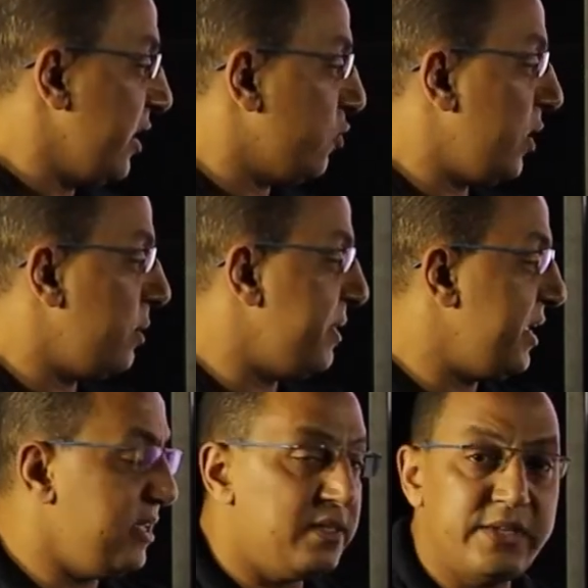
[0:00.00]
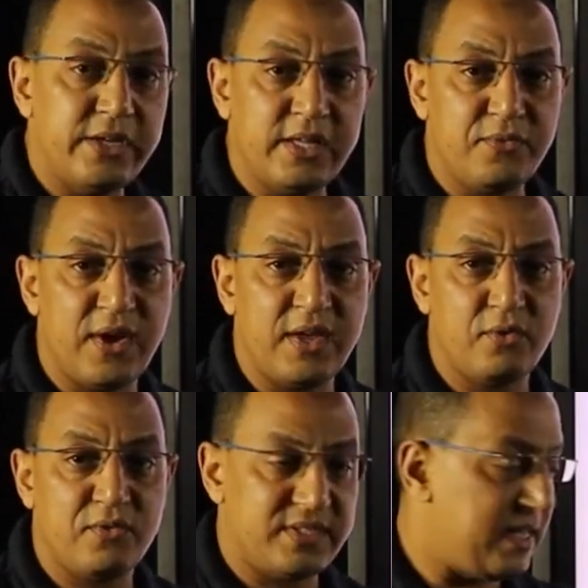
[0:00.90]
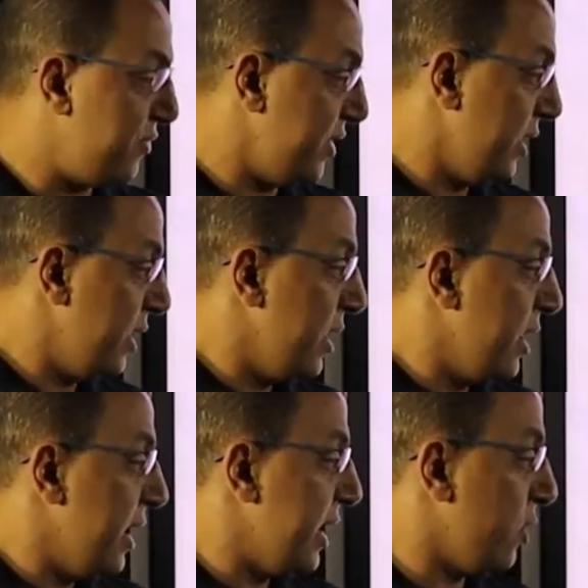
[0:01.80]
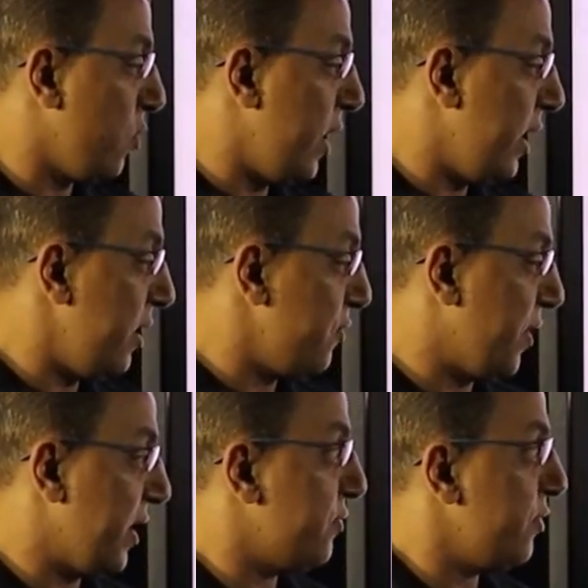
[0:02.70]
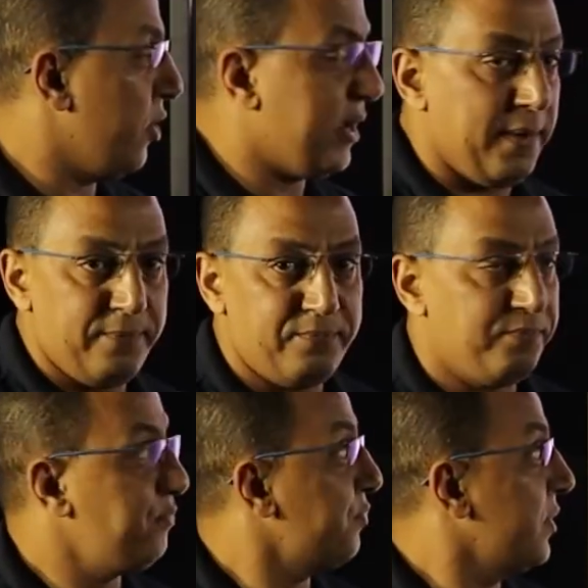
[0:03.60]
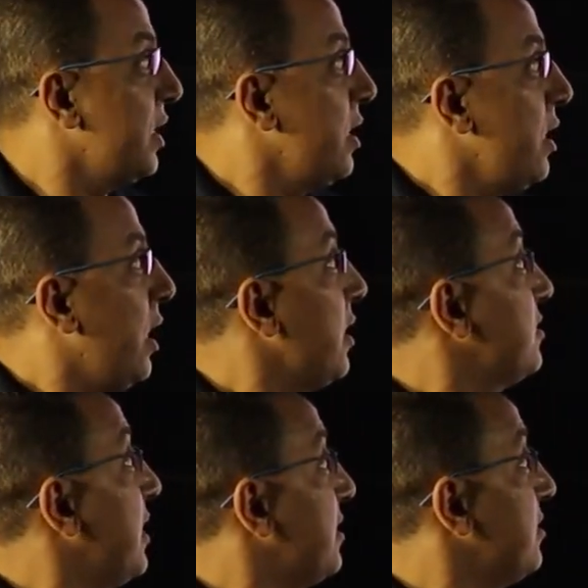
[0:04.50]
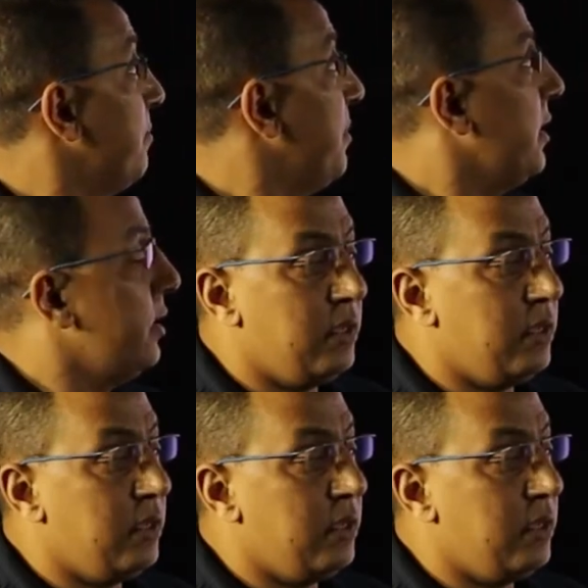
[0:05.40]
it will be 35 over 7 equal 5. Okay, another example.